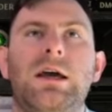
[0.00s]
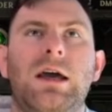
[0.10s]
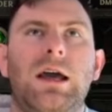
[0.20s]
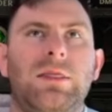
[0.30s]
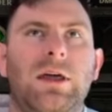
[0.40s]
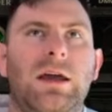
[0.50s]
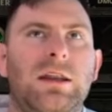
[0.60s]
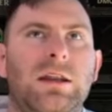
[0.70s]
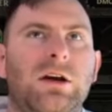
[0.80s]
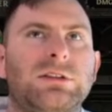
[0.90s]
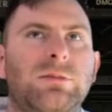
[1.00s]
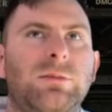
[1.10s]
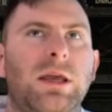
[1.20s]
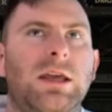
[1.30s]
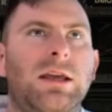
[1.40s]
And then it also
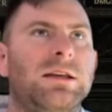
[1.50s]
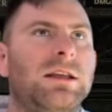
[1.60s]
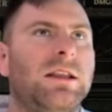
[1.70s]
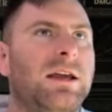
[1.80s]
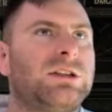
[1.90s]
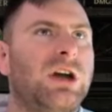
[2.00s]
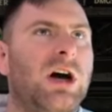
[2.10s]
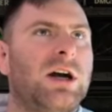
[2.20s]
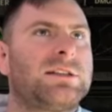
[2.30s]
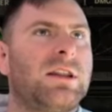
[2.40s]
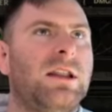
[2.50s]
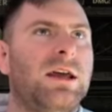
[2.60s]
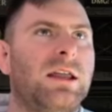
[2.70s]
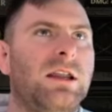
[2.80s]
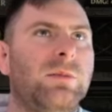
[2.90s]
made like shocks and the
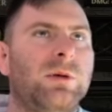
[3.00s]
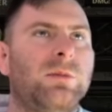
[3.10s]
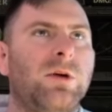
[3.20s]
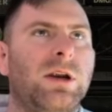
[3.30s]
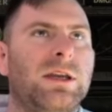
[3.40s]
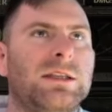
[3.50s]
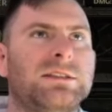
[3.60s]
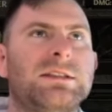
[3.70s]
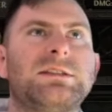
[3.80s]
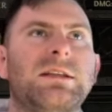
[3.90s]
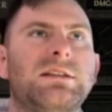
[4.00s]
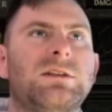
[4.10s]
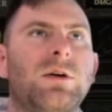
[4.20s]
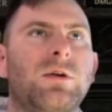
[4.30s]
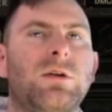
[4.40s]
like a little bit more inconsistent.
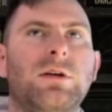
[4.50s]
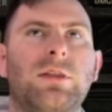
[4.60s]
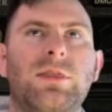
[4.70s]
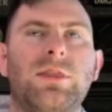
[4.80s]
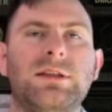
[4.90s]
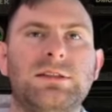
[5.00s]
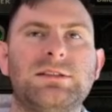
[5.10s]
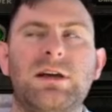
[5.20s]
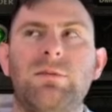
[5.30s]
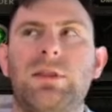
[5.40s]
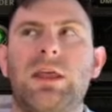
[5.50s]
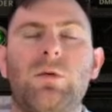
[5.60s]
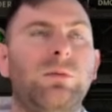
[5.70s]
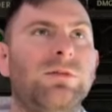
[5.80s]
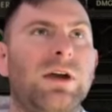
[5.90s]
So this is something that
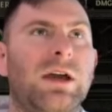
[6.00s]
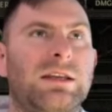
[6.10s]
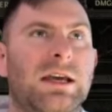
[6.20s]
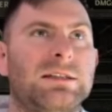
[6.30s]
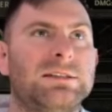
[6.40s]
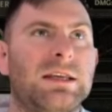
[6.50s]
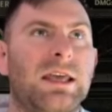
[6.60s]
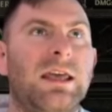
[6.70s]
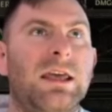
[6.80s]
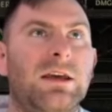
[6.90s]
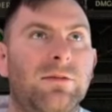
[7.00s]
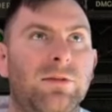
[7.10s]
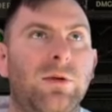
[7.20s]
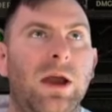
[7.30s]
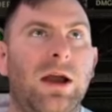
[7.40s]
would be fantastic if
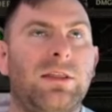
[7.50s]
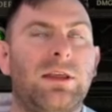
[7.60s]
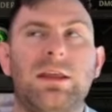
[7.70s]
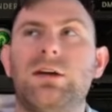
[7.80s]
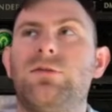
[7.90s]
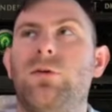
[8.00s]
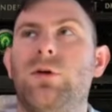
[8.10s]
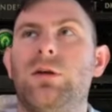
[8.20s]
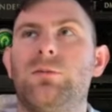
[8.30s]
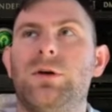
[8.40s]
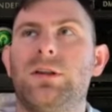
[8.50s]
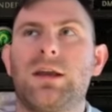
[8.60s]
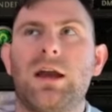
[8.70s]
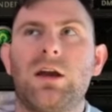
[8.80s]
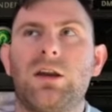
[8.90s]
you had the gear for it. But
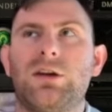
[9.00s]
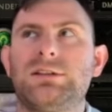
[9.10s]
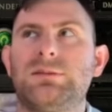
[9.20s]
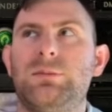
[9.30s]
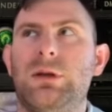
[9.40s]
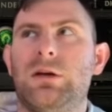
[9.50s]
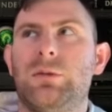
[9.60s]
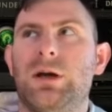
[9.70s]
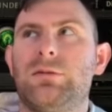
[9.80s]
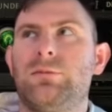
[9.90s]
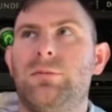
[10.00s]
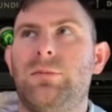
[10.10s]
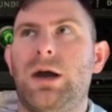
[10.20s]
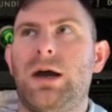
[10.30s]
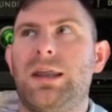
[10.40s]
like I got a good spear, but
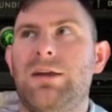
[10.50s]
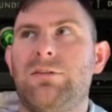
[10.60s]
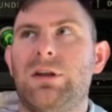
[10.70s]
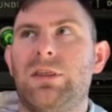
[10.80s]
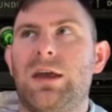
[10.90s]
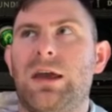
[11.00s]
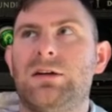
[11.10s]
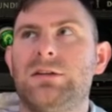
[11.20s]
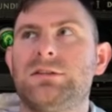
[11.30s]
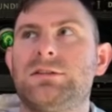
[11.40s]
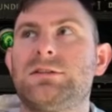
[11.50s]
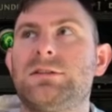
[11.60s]
bad everything else,